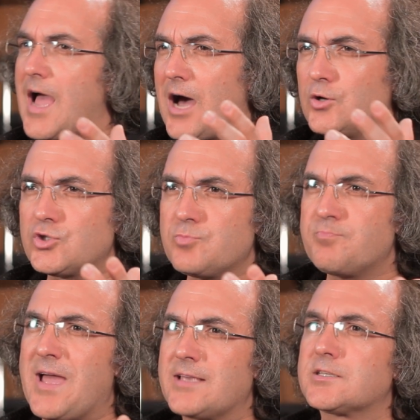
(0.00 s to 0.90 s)
how to
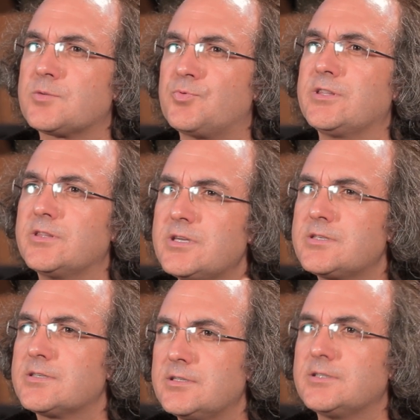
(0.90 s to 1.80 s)
best bring
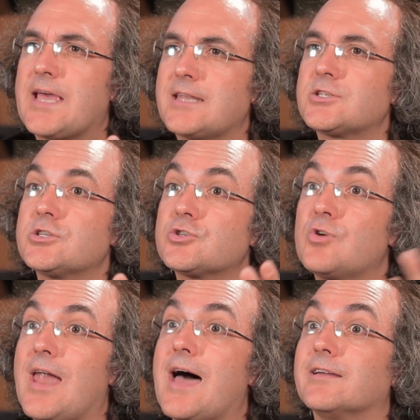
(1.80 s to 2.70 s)
this intention to
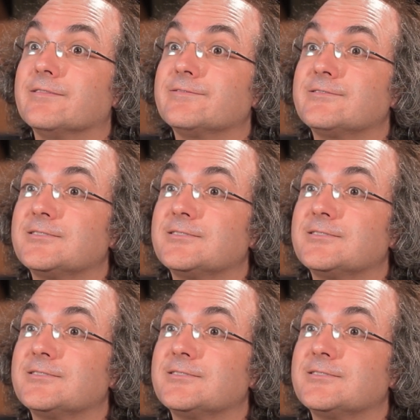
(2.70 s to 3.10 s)
life.